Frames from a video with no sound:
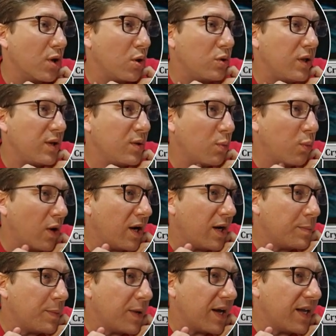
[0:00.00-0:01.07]
only
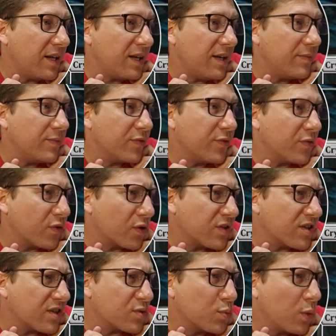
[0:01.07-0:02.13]
1 mana for
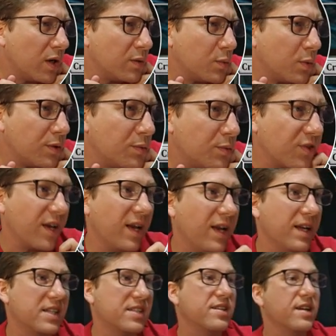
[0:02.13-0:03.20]
this 1-1 with
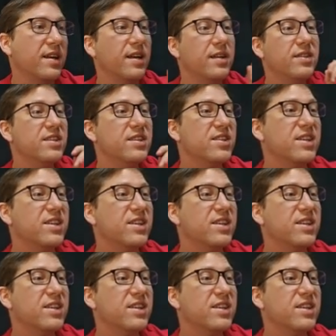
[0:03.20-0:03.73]
haste. This